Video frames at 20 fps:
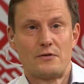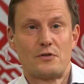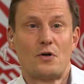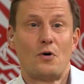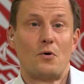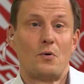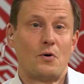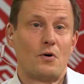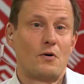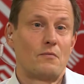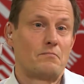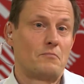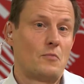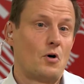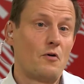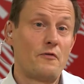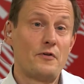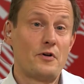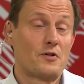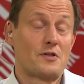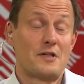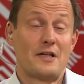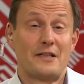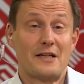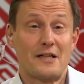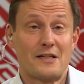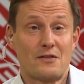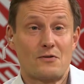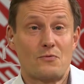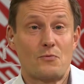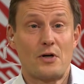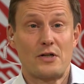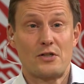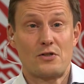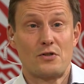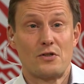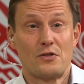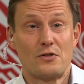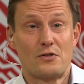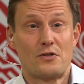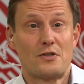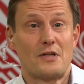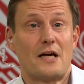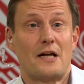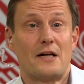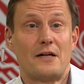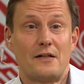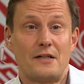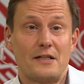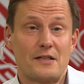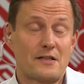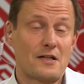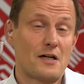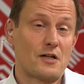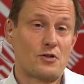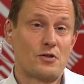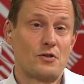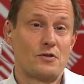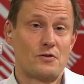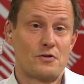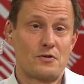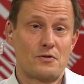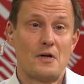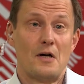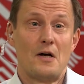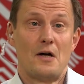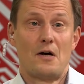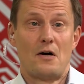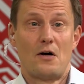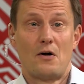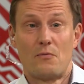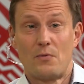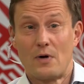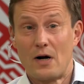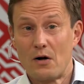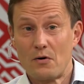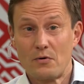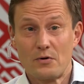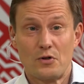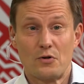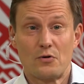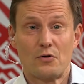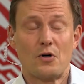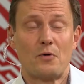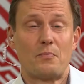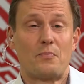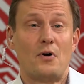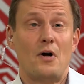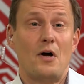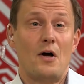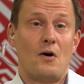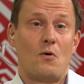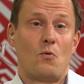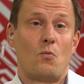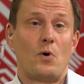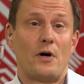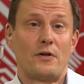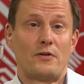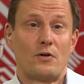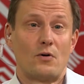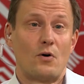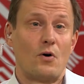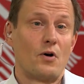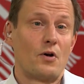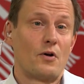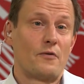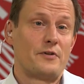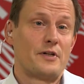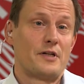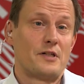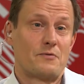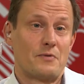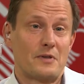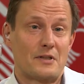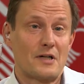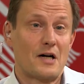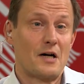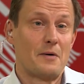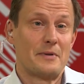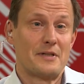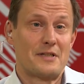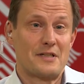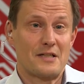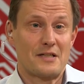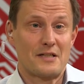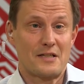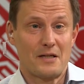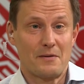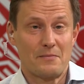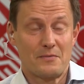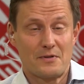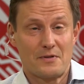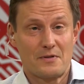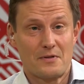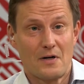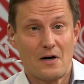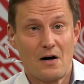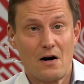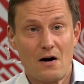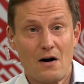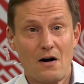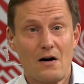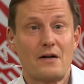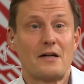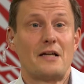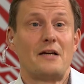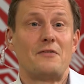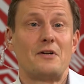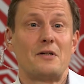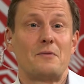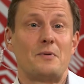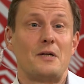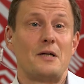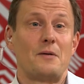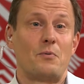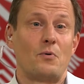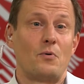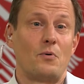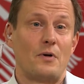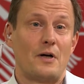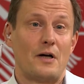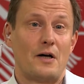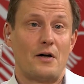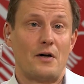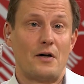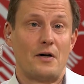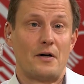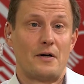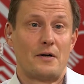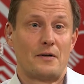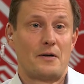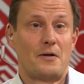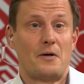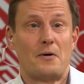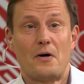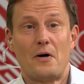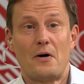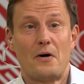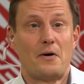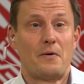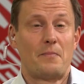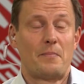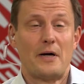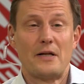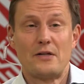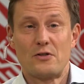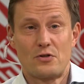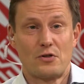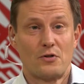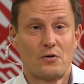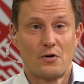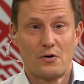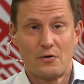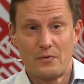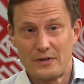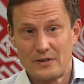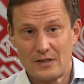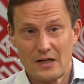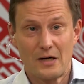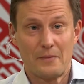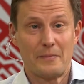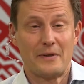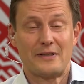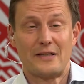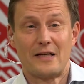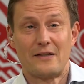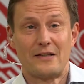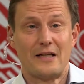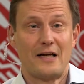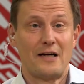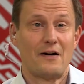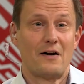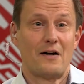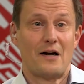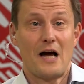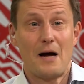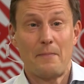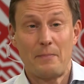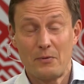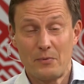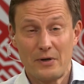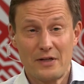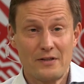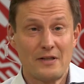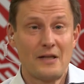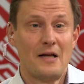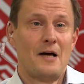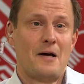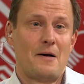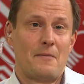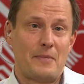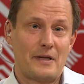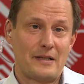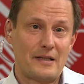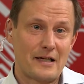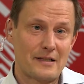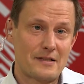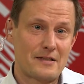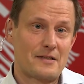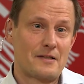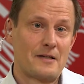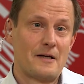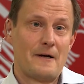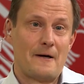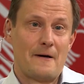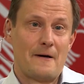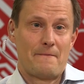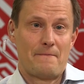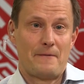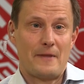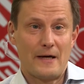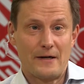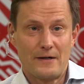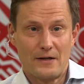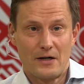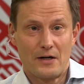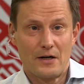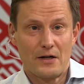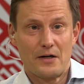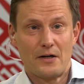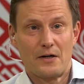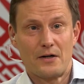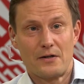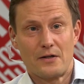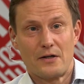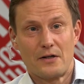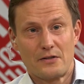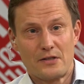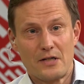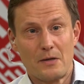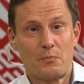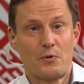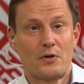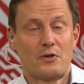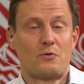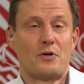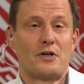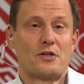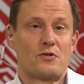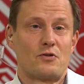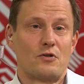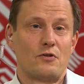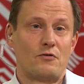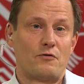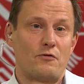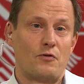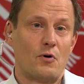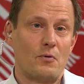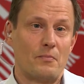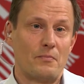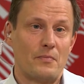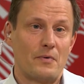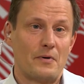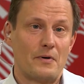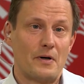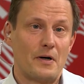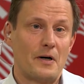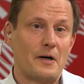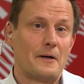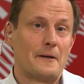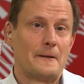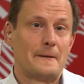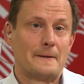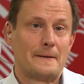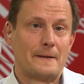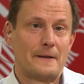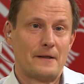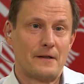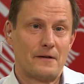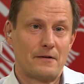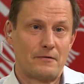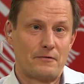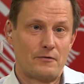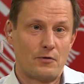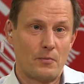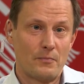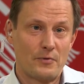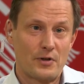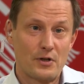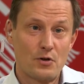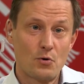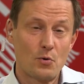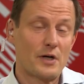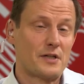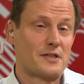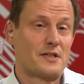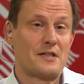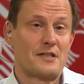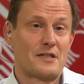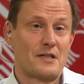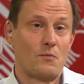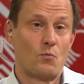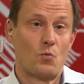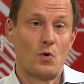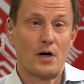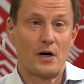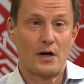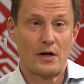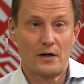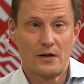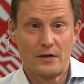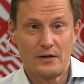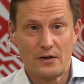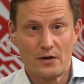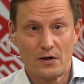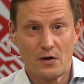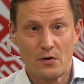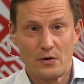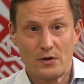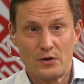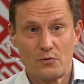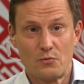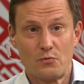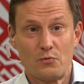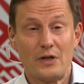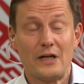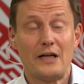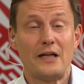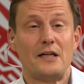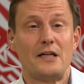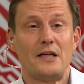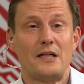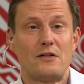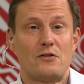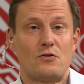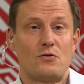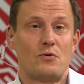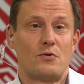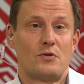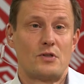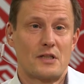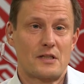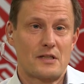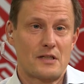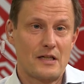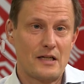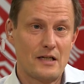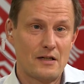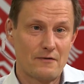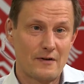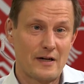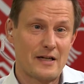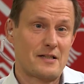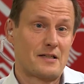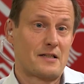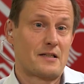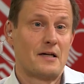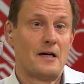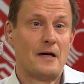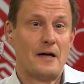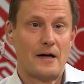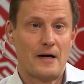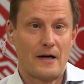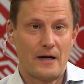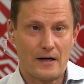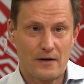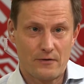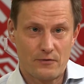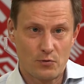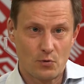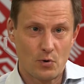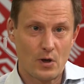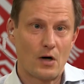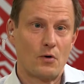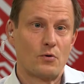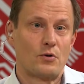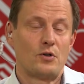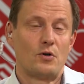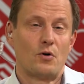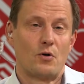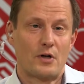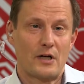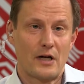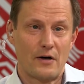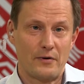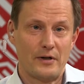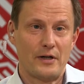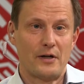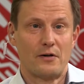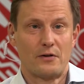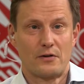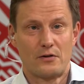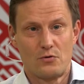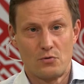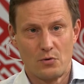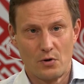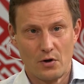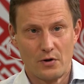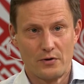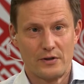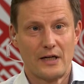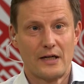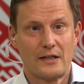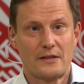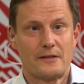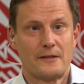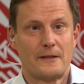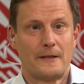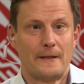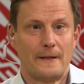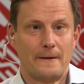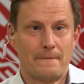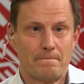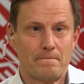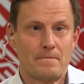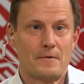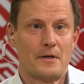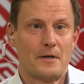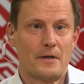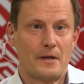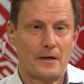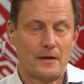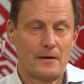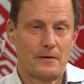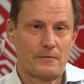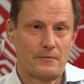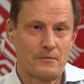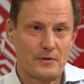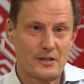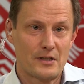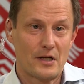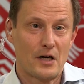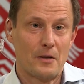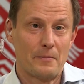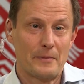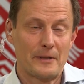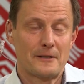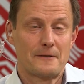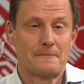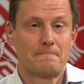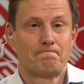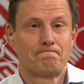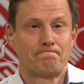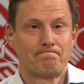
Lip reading: So obviously there's questions and discussions around Europe whether all of these retirement systems are giving people a pension or a retirement that they are happy with, but that's then a separate question from the US system where you really need to just invest throughout your career to earn that retirement.